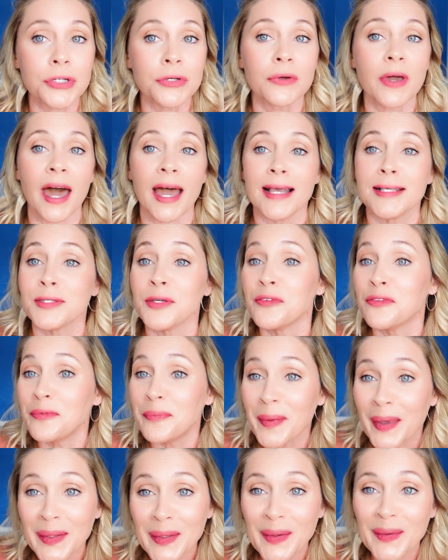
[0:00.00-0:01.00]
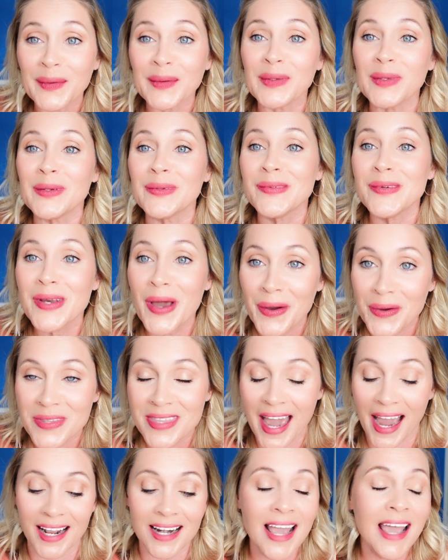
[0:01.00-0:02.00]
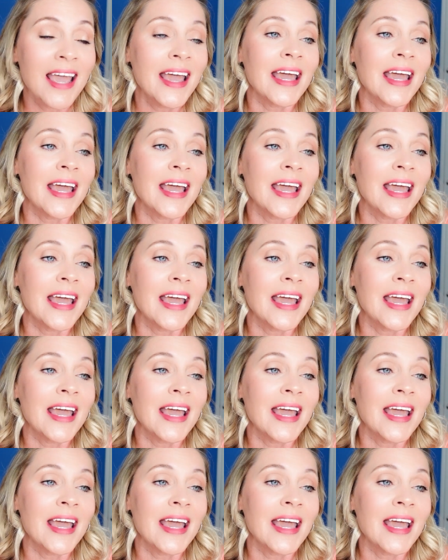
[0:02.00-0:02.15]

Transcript: You guys who've been here, you know that.